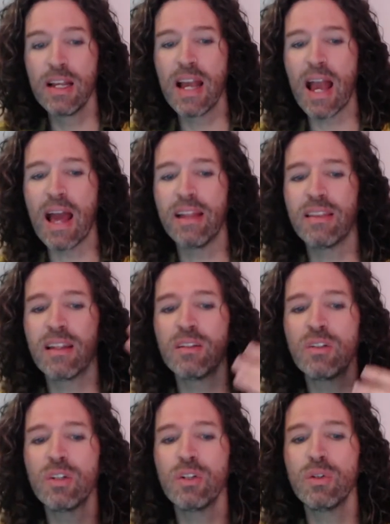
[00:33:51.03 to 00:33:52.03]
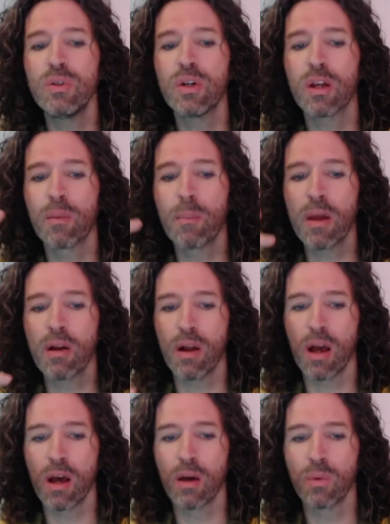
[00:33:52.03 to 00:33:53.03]
and then to
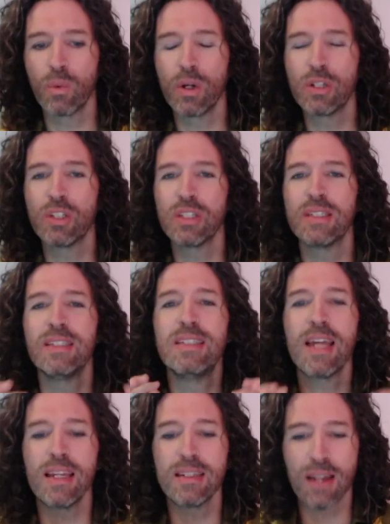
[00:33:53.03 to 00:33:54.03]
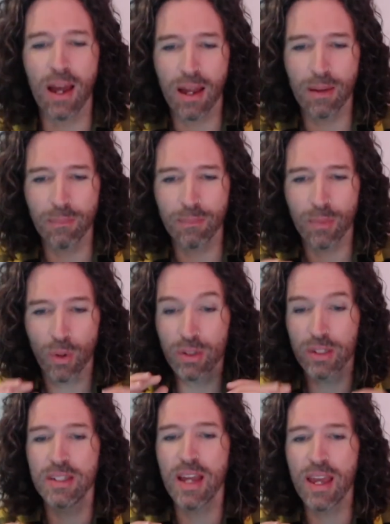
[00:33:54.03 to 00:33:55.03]
Hemera, which is daytime or
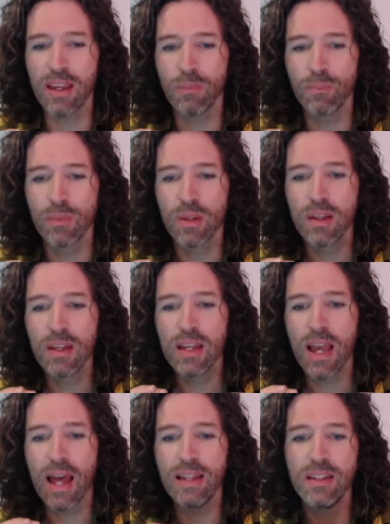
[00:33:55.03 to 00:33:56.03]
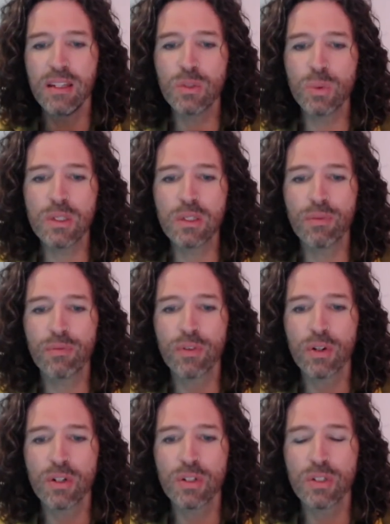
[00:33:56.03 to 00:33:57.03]
the day. And this was the
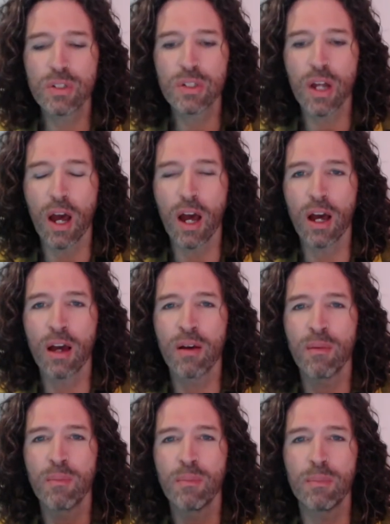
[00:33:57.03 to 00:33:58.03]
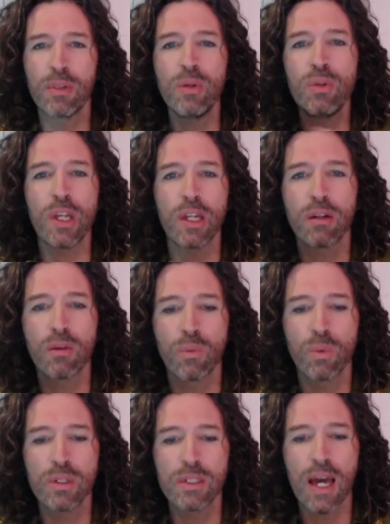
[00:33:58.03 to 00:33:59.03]
first uh, union
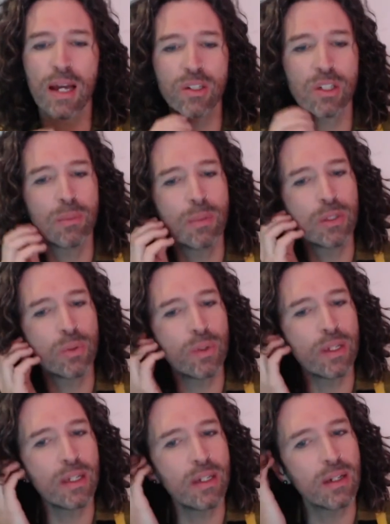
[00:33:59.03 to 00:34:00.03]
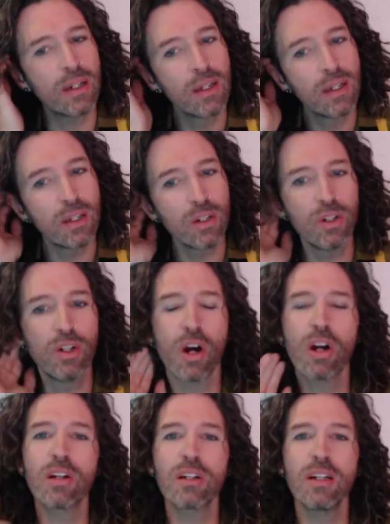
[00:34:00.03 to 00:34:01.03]
was actually between
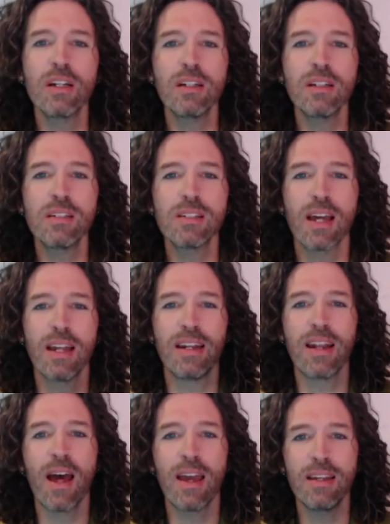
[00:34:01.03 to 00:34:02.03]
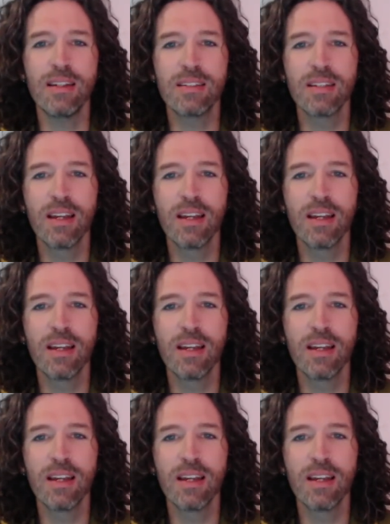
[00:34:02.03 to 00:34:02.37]
darkness and night,